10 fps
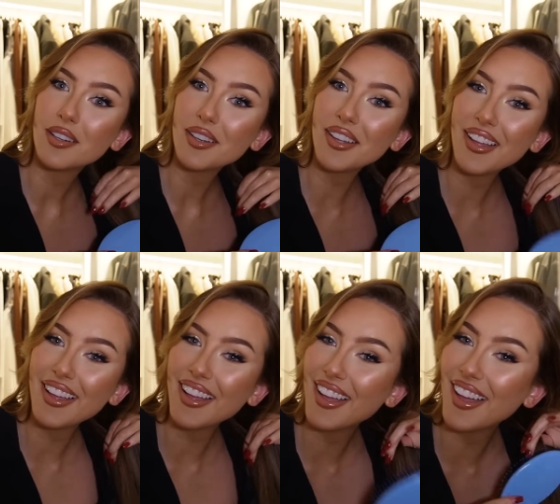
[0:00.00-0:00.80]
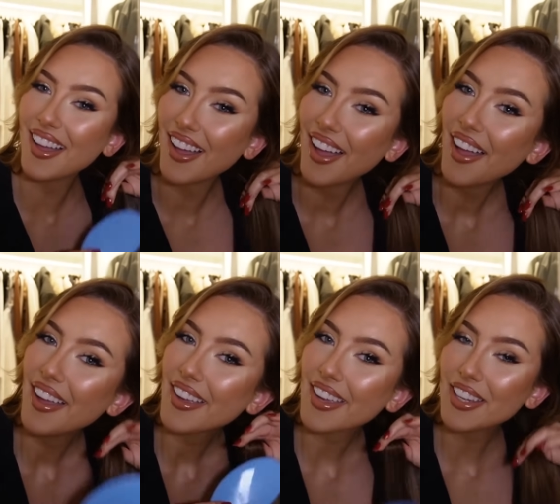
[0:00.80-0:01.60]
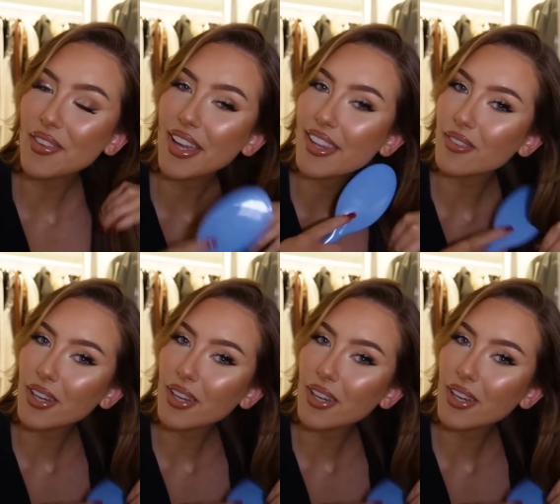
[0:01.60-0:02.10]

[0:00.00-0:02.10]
Can you hear the